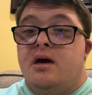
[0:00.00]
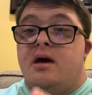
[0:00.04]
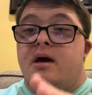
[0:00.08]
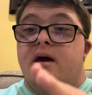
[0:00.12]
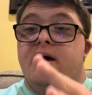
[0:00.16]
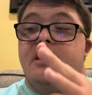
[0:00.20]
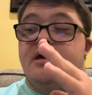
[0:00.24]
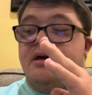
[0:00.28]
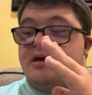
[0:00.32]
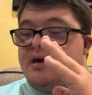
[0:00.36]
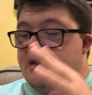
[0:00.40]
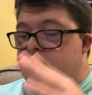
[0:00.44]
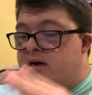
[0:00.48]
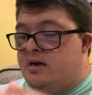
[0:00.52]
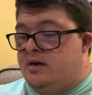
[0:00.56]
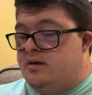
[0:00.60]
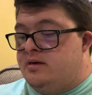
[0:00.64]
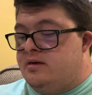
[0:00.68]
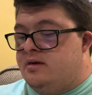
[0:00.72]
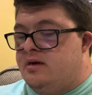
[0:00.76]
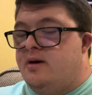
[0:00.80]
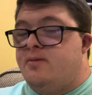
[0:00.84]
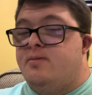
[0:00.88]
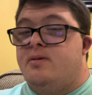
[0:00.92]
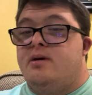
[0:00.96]
and
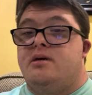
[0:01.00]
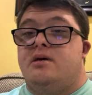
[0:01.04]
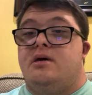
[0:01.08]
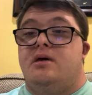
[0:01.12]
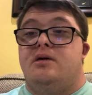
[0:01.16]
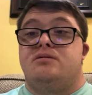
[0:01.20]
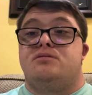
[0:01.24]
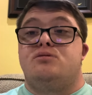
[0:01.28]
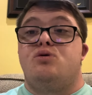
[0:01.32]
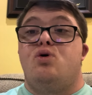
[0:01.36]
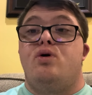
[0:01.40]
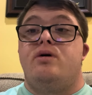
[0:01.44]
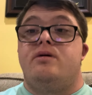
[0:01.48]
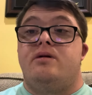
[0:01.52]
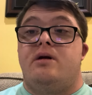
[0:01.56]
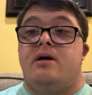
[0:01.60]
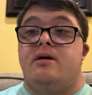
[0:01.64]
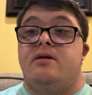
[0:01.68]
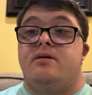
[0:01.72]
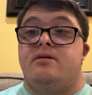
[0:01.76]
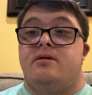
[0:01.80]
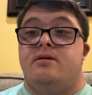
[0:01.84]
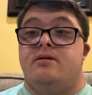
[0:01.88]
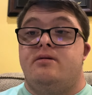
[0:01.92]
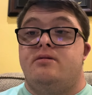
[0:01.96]
getting him in a
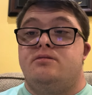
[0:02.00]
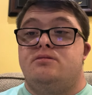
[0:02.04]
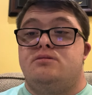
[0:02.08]
storyline in